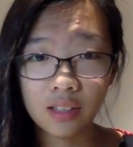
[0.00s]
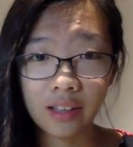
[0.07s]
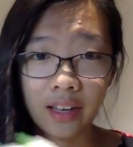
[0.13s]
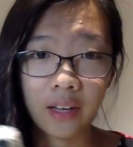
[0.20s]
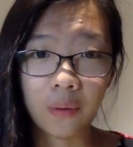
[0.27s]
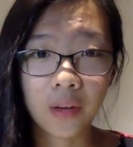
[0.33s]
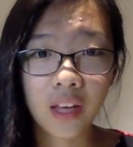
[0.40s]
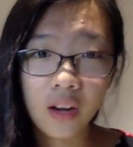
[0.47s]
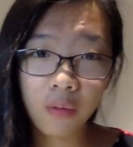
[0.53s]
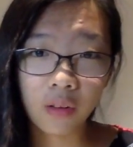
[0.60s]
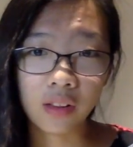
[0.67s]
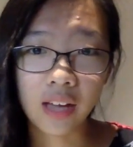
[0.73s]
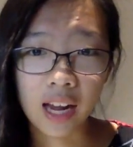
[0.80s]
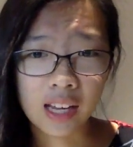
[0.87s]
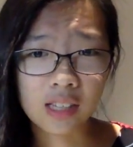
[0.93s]
Like, we can
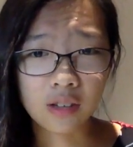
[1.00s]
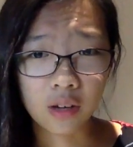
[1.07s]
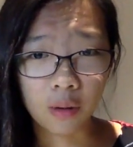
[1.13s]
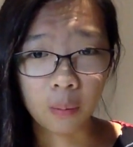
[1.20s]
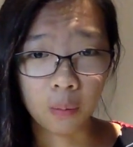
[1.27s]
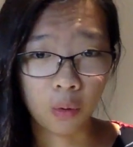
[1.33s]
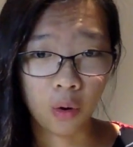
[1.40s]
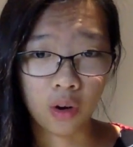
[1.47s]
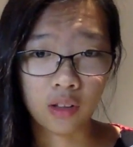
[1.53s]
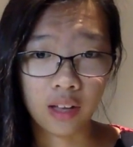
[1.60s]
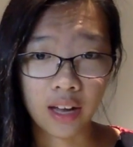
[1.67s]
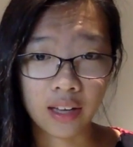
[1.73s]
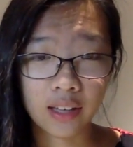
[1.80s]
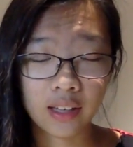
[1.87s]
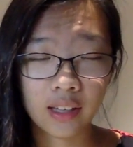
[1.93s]
relate to him more.
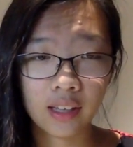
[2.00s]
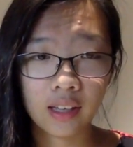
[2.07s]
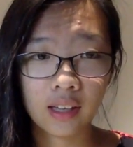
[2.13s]
Like